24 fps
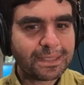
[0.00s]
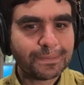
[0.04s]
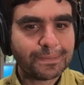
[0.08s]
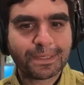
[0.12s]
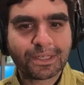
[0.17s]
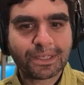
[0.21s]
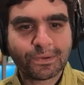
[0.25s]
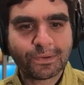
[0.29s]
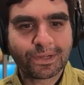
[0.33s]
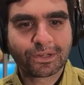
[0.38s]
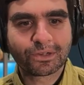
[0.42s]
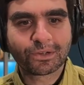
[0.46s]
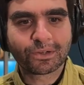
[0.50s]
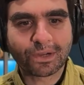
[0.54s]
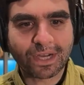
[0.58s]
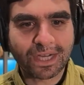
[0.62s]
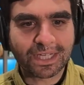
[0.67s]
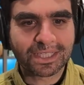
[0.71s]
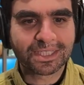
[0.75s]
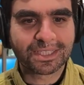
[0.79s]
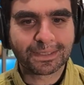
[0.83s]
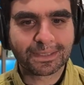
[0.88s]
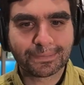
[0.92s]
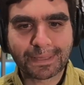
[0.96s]
go
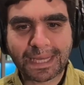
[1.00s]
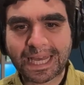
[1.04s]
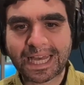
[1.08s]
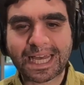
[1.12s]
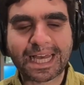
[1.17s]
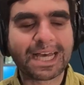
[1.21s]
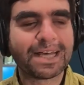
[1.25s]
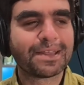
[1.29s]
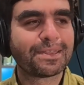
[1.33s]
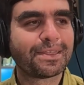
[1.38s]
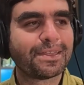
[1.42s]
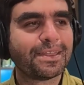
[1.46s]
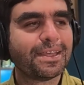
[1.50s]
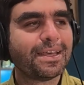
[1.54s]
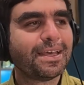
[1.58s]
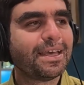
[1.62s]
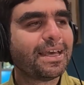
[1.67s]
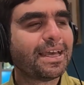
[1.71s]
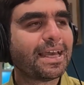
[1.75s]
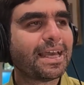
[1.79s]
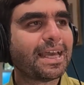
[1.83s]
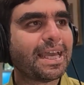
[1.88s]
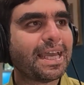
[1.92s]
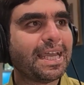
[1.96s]
across the path,
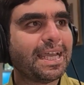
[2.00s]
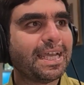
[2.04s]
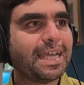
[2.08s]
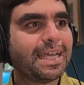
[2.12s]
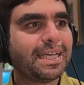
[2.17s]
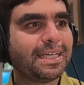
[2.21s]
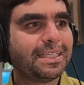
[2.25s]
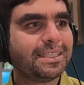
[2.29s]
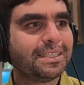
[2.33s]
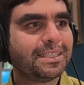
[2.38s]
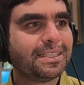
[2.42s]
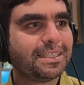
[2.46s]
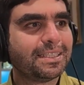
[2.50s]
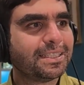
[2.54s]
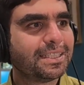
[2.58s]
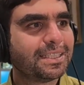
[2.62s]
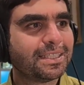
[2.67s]
and